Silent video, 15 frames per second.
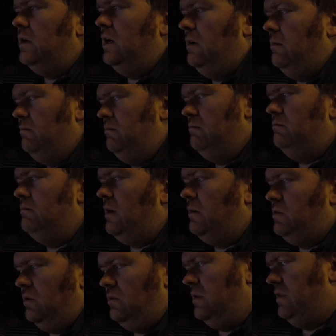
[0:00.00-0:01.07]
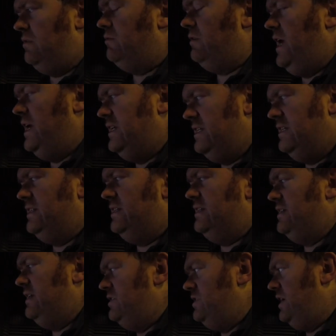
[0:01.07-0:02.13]
Um, that was on the three eighty c
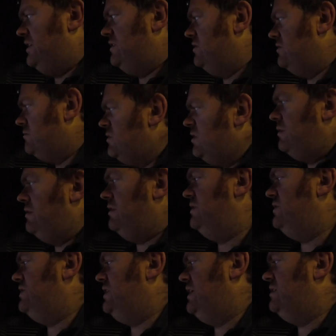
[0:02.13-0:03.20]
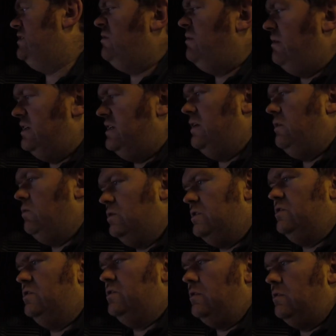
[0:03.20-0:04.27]
c injector. So two oh six, two ten
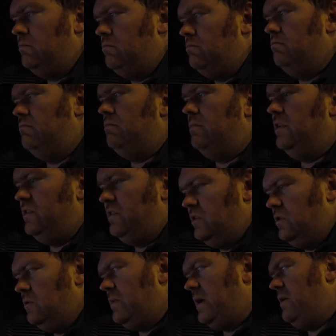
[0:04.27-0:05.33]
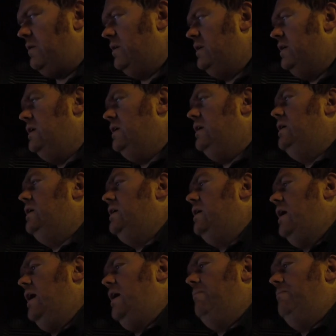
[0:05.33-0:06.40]
horses is a good is a good power.
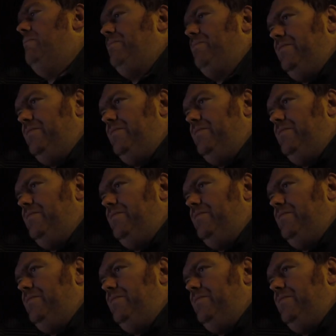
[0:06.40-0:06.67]
Um,